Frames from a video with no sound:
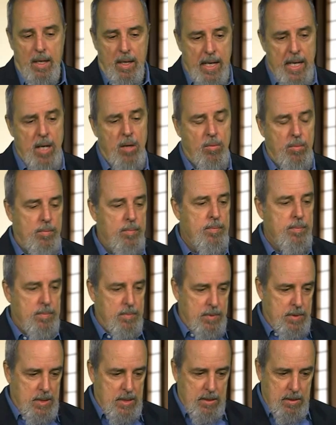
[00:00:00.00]
Now,
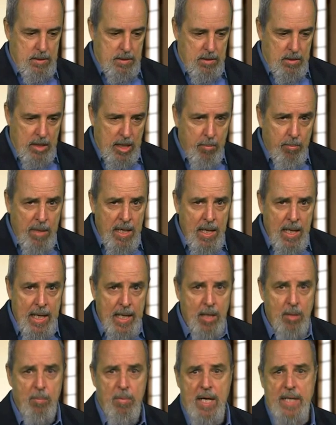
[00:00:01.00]
let me
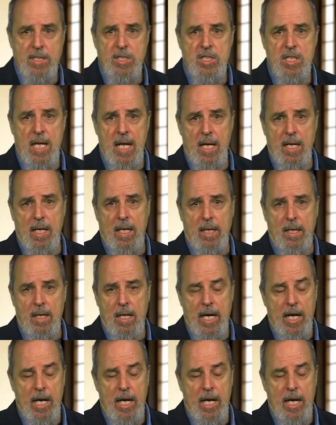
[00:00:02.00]
end by saying,